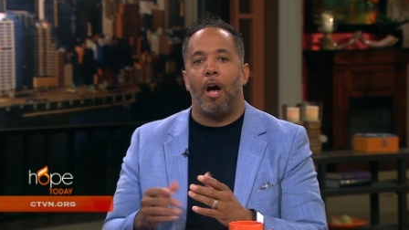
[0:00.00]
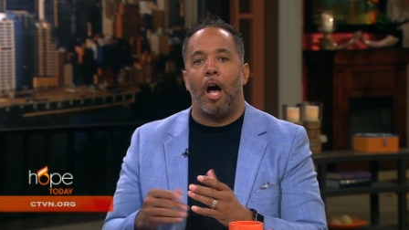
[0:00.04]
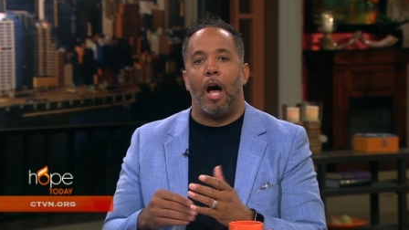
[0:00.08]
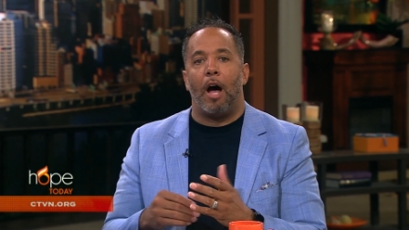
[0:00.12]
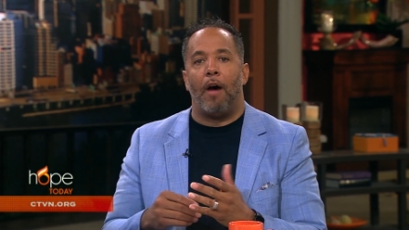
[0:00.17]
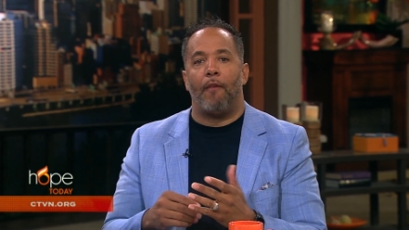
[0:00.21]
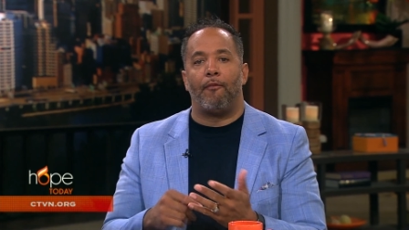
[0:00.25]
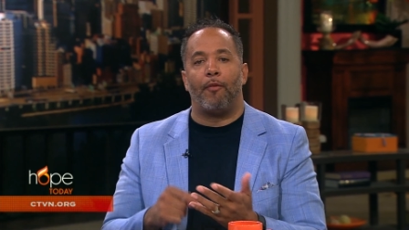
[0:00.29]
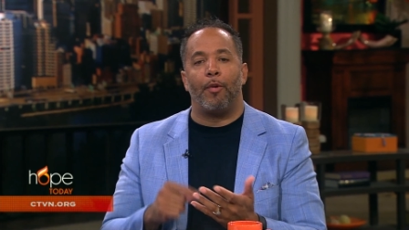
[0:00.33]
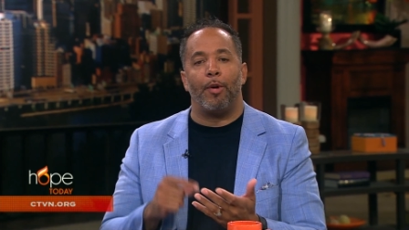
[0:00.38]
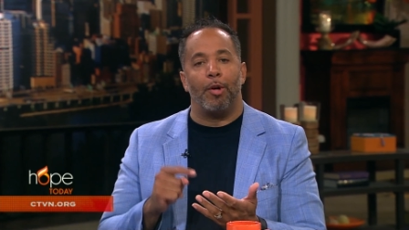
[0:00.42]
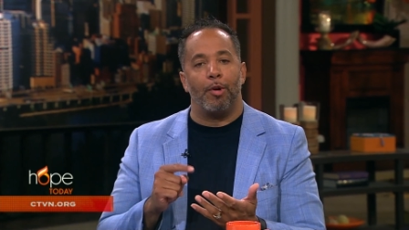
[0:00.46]

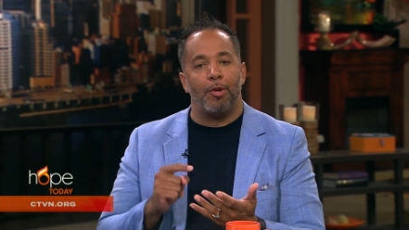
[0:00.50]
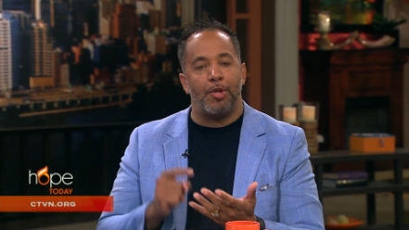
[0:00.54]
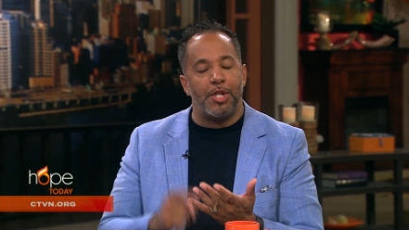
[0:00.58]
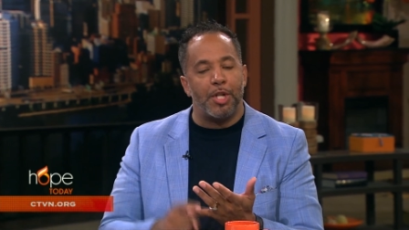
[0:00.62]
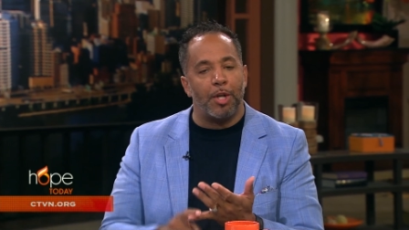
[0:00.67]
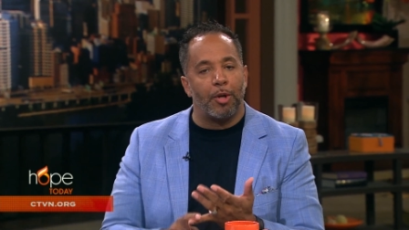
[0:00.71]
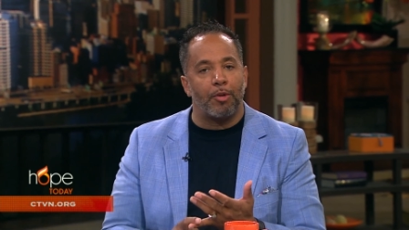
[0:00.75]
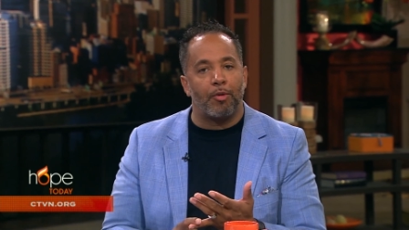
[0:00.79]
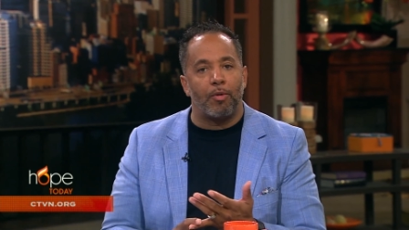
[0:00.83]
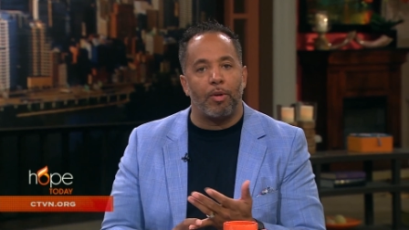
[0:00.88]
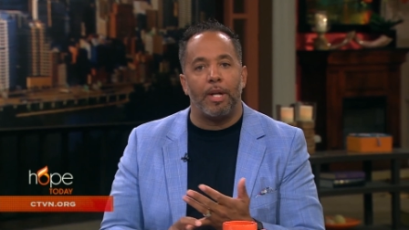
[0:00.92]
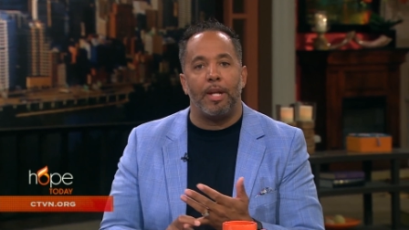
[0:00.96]
uh, for your
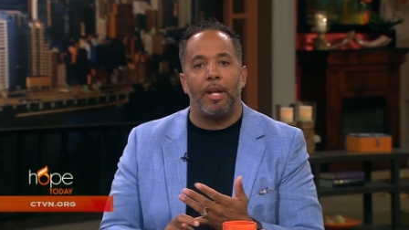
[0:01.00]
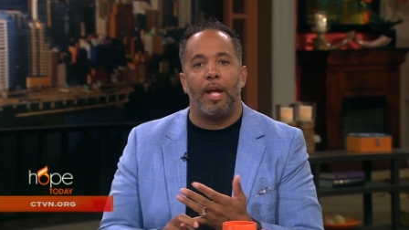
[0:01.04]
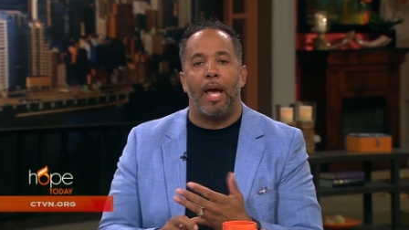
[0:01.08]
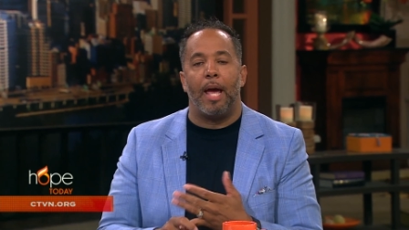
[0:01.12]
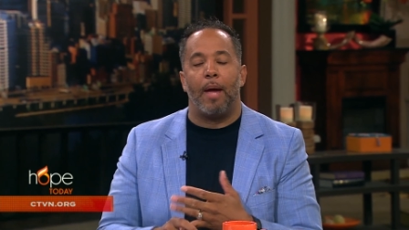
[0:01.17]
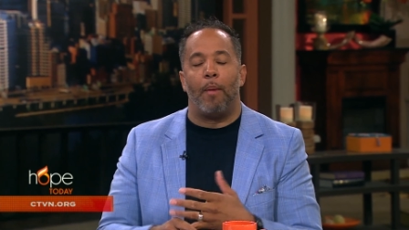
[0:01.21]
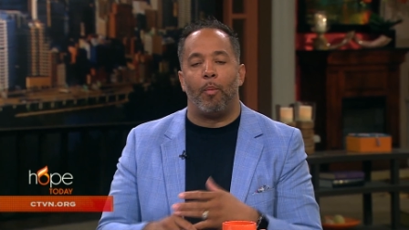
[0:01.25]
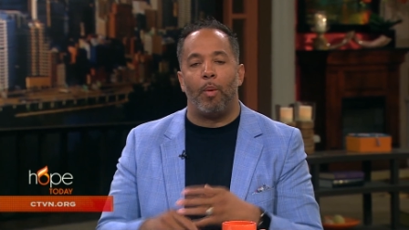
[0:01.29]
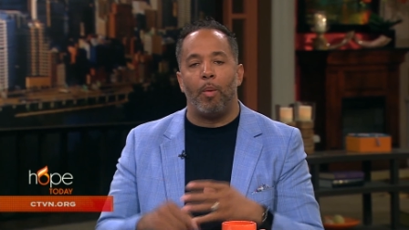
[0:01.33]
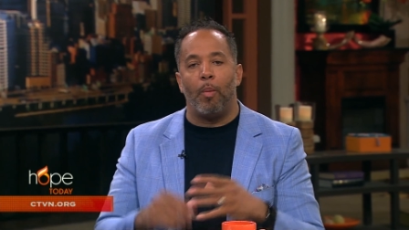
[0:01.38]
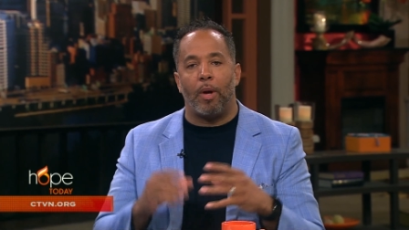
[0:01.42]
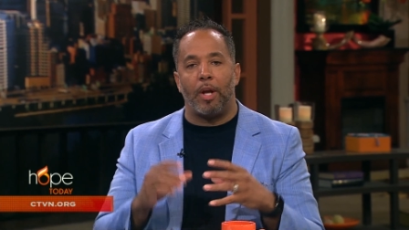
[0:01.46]
children,
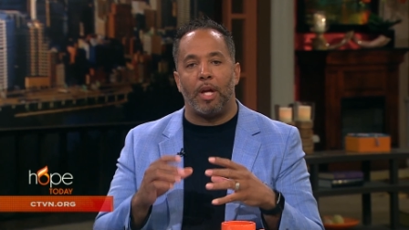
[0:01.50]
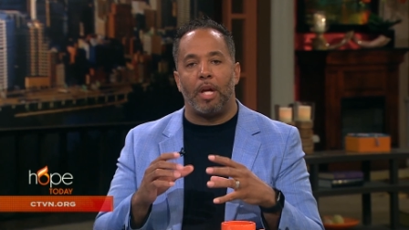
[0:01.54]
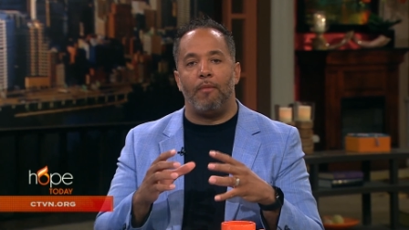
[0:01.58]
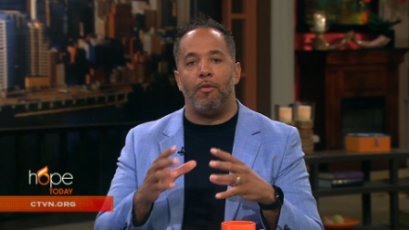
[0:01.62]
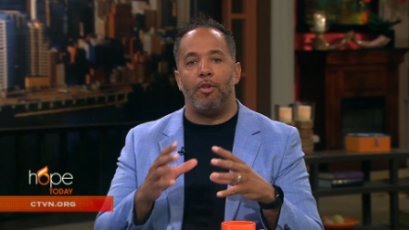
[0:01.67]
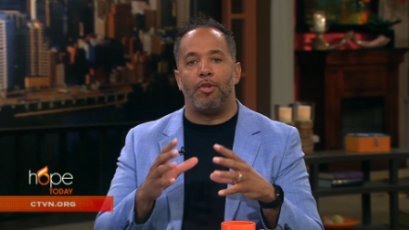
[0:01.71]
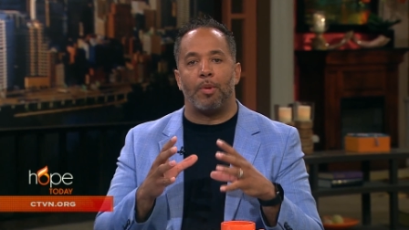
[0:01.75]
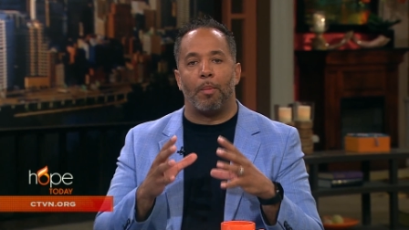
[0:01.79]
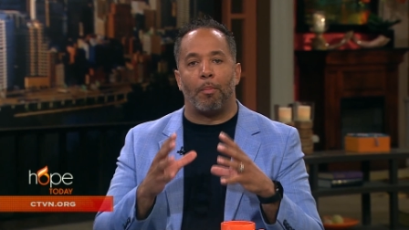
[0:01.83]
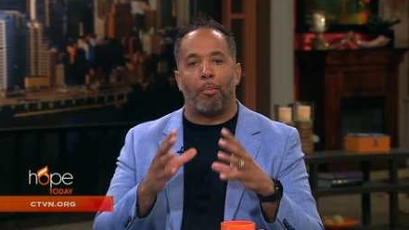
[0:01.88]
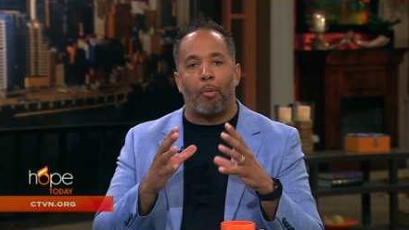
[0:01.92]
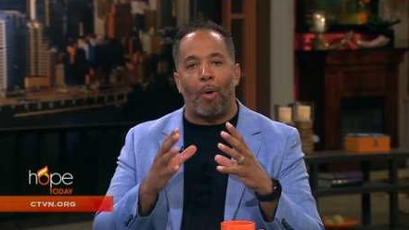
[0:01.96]
and we want to
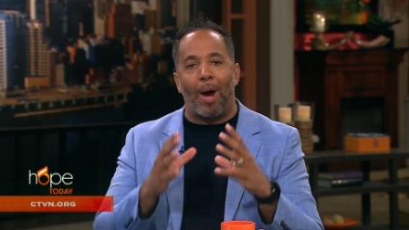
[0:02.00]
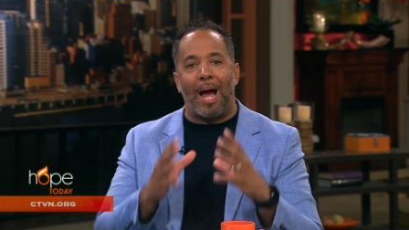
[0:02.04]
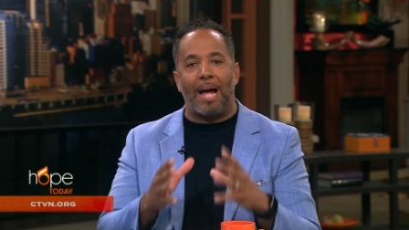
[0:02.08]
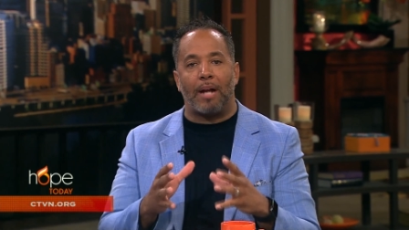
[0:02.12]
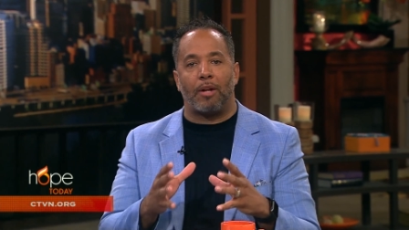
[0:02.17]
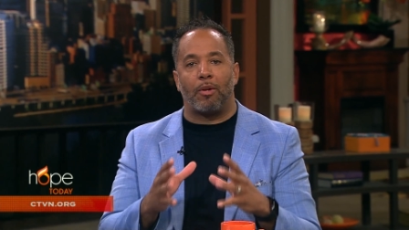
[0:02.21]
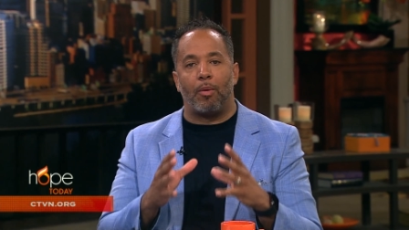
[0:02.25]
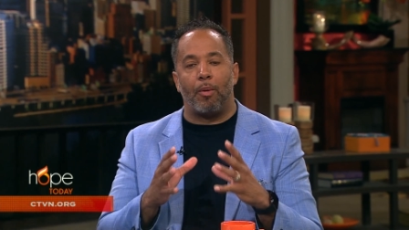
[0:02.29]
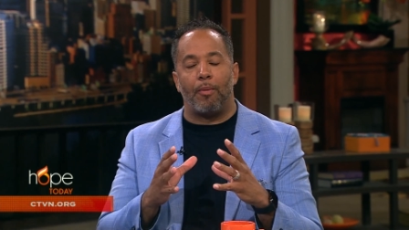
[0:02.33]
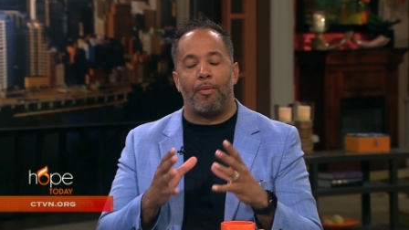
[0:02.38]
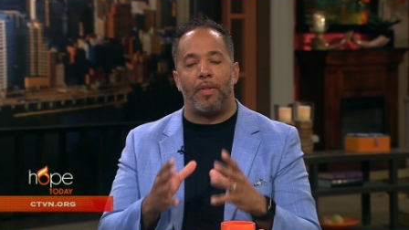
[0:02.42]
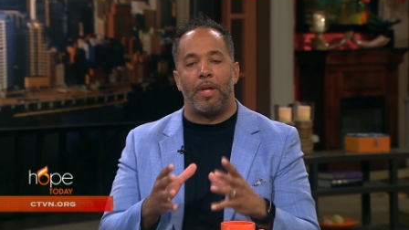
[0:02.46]
give you some
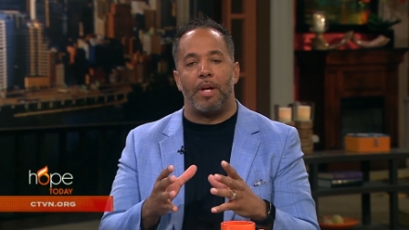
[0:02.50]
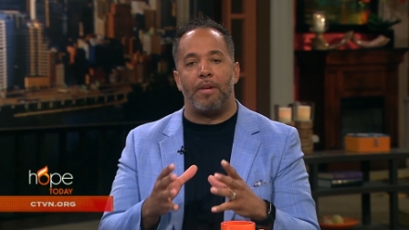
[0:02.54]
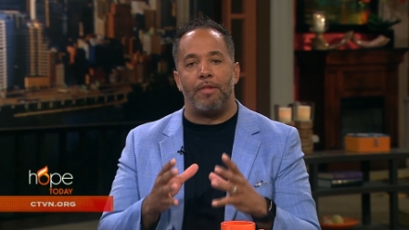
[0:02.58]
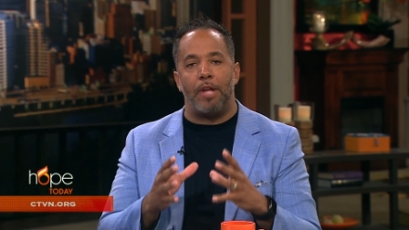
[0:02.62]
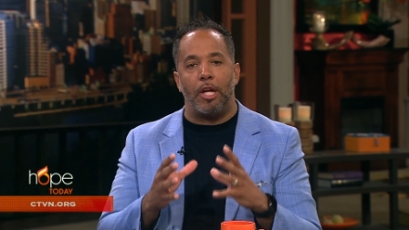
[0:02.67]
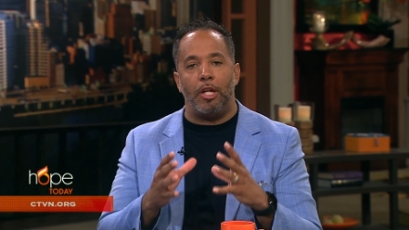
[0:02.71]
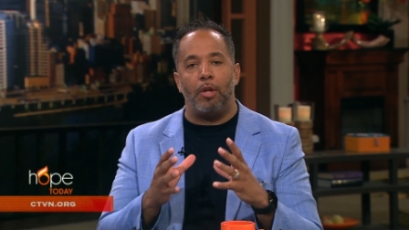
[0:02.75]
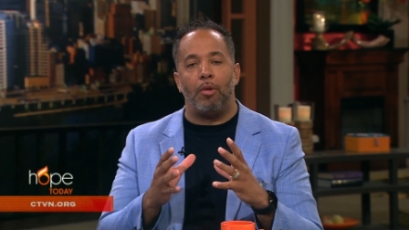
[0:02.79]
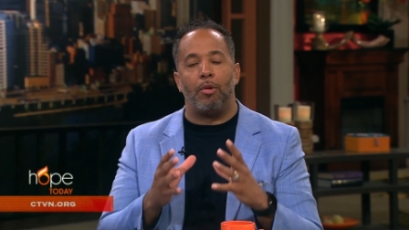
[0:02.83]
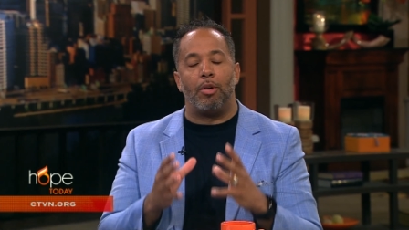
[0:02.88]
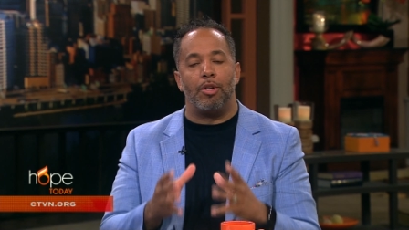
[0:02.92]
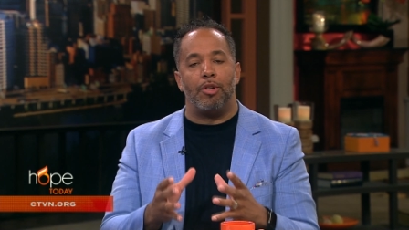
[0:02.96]
practical things
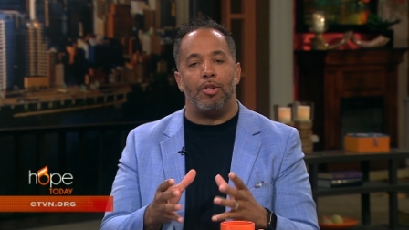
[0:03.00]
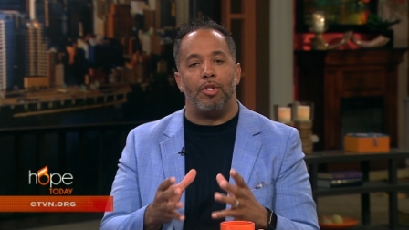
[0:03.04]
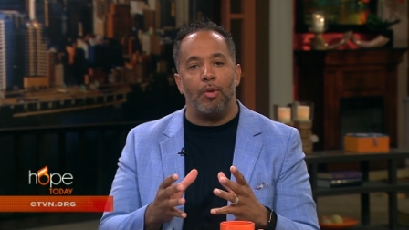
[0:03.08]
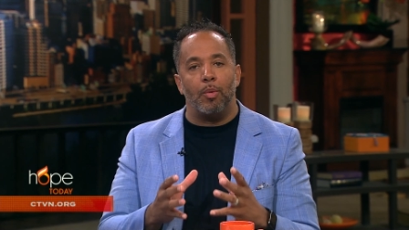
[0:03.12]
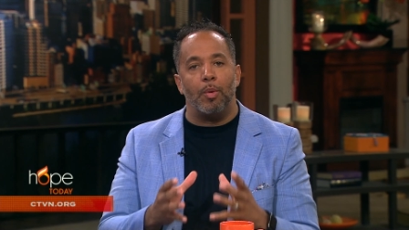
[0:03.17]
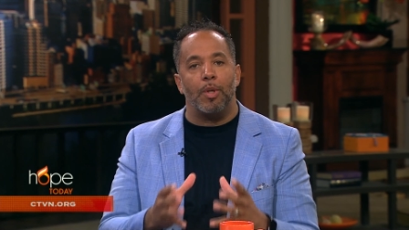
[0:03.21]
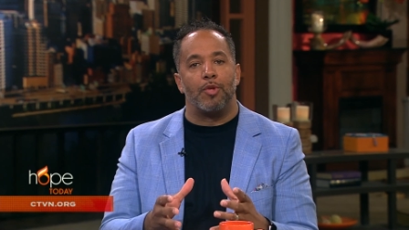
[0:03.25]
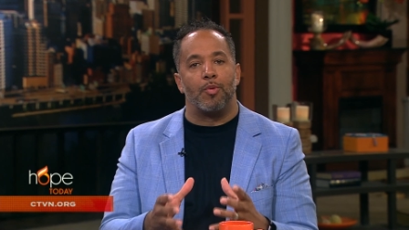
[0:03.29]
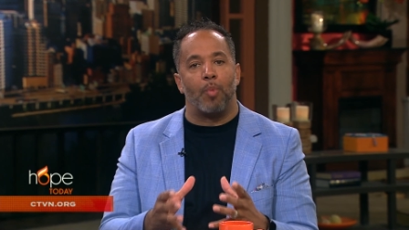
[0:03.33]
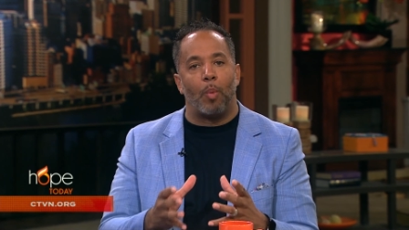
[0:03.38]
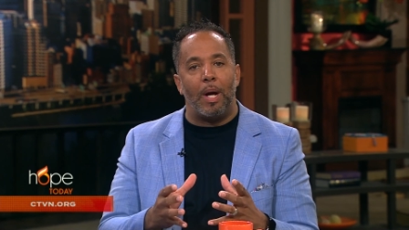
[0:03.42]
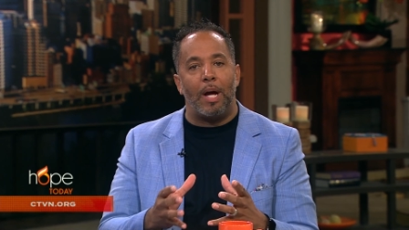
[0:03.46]
that you can
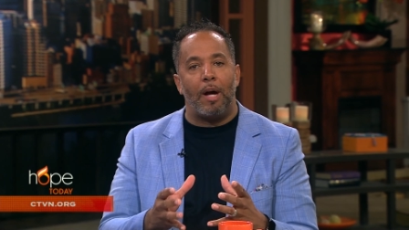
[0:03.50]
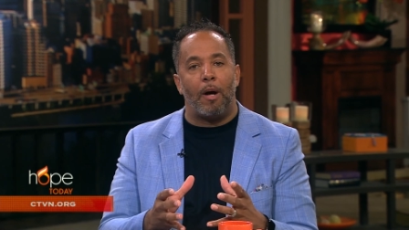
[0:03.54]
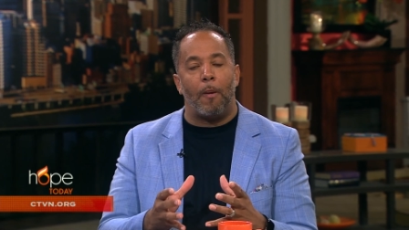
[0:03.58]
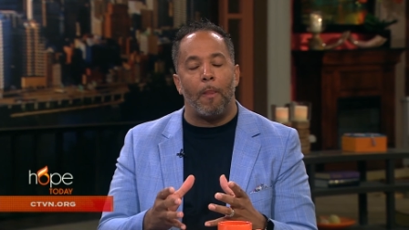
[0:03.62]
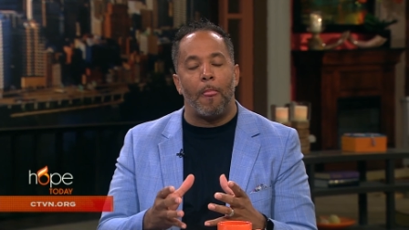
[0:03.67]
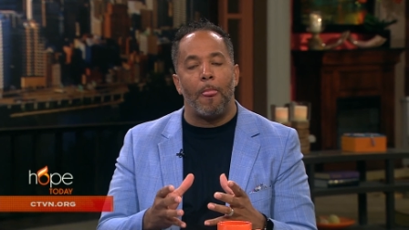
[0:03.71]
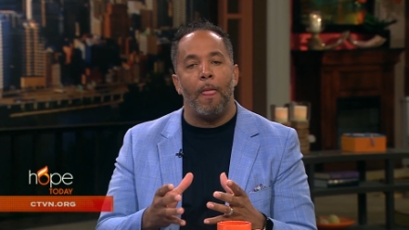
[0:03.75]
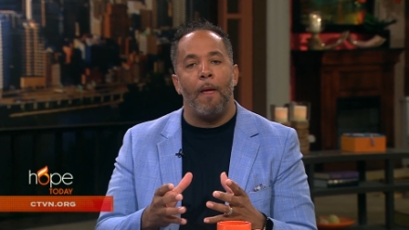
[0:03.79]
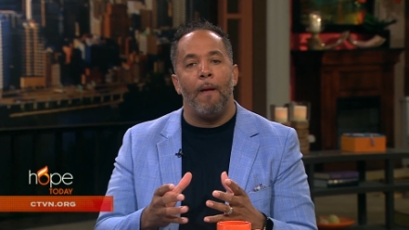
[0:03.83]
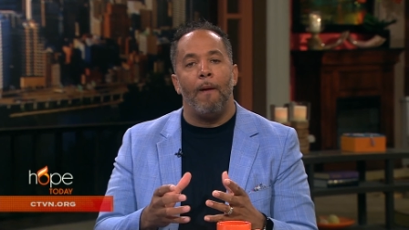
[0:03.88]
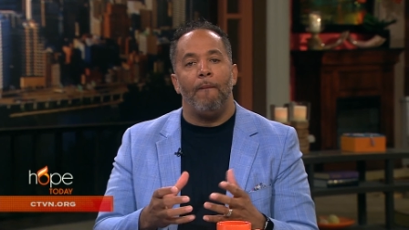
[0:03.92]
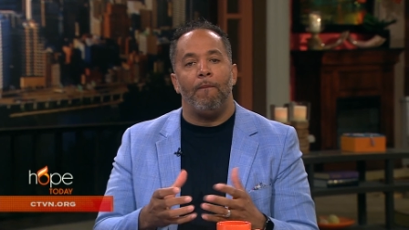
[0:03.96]
do as well.